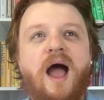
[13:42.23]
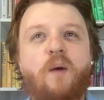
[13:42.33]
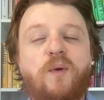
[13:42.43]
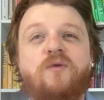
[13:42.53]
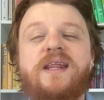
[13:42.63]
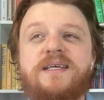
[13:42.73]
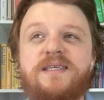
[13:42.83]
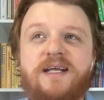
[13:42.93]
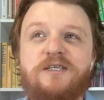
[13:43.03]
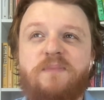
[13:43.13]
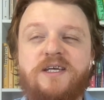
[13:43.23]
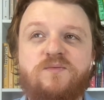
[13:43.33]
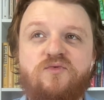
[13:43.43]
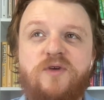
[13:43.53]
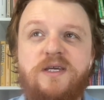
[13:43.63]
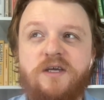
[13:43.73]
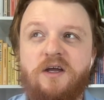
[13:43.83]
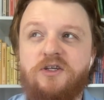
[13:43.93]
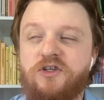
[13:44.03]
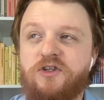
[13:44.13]
were really excited by some
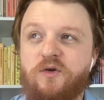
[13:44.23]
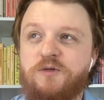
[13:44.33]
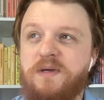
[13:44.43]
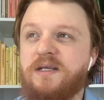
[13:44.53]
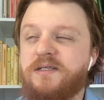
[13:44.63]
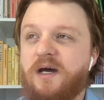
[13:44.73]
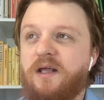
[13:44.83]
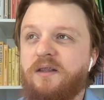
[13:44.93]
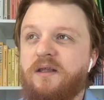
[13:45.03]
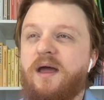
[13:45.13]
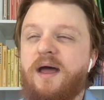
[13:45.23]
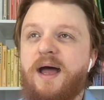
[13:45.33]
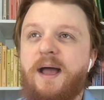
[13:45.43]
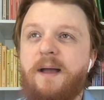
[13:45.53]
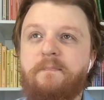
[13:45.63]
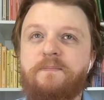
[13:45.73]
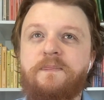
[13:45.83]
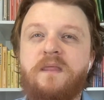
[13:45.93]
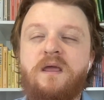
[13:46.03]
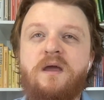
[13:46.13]
research that was being done
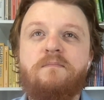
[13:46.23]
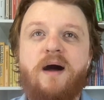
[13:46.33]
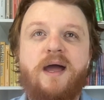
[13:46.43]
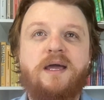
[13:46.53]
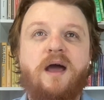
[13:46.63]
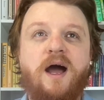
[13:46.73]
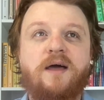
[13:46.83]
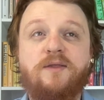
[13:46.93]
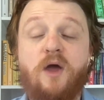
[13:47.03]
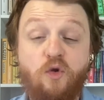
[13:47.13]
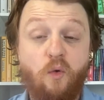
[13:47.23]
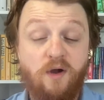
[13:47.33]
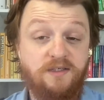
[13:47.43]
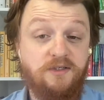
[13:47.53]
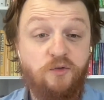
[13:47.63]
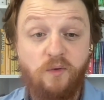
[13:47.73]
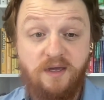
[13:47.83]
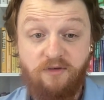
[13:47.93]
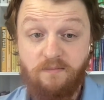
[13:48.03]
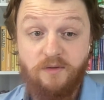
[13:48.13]
by an organization called
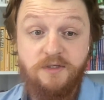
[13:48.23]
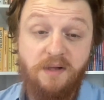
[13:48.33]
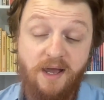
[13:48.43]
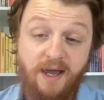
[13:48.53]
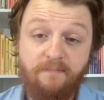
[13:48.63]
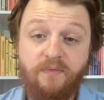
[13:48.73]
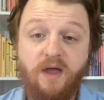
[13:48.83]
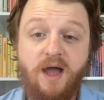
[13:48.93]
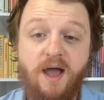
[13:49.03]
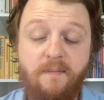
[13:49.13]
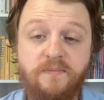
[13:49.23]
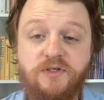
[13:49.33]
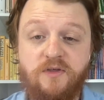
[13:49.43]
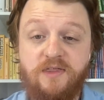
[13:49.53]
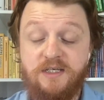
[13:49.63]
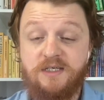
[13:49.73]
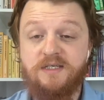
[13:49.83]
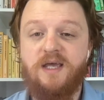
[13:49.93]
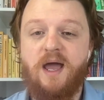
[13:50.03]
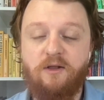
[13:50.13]
Giving Multiplier. So this
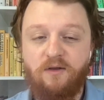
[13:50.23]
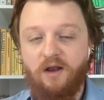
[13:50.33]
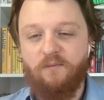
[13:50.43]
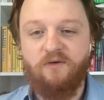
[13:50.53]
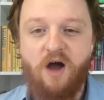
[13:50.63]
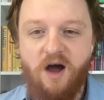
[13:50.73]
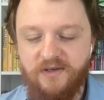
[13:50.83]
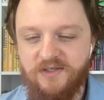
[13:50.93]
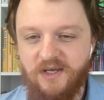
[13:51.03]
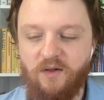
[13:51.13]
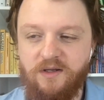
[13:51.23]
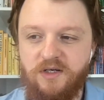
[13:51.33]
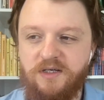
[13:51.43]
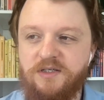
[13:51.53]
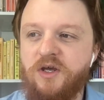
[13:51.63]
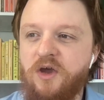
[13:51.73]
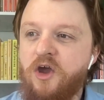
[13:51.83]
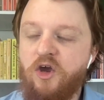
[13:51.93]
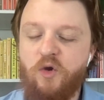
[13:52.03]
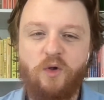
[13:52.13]
is a number of Harvard psychologists
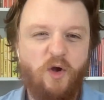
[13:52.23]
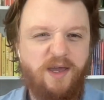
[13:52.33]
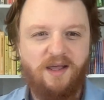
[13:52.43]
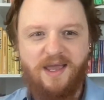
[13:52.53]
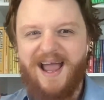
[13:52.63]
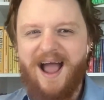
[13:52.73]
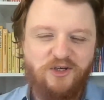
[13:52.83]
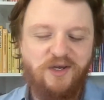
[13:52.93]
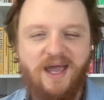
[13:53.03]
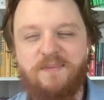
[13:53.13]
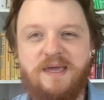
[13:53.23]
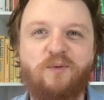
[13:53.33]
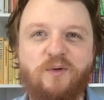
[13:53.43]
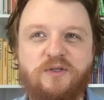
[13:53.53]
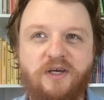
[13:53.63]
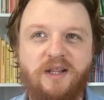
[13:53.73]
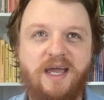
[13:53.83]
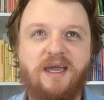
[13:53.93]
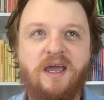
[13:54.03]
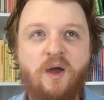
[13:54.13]
who were looking at like, how do you get people to
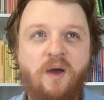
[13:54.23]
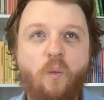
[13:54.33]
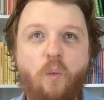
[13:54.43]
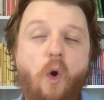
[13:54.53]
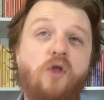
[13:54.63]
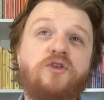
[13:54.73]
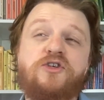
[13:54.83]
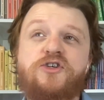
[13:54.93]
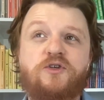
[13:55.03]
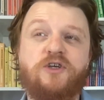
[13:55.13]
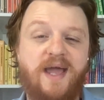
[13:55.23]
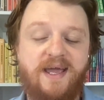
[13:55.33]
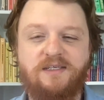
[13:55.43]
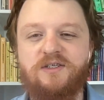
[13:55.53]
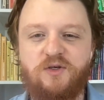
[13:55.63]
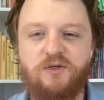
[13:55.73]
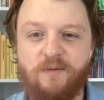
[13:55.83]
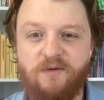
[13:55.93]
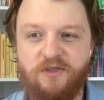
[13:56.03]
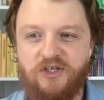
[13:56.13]
like want to donate to
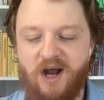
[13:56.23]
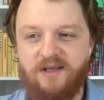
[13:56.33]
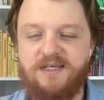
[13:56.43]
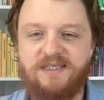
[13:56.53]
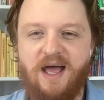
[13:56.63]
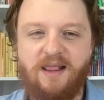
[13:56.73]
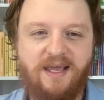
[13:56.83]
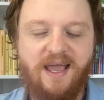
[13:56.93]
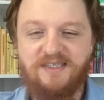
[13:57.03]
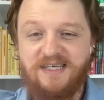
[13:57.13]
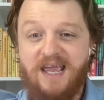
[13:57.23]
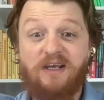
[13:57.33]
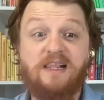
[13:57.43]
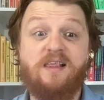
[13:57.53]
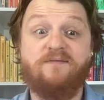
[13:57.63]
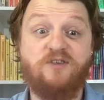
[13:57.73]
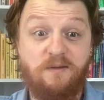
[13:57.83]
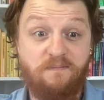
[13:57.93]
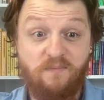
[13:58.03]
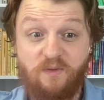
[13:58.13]
some of the charities that are like saving lives
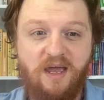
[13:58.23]
the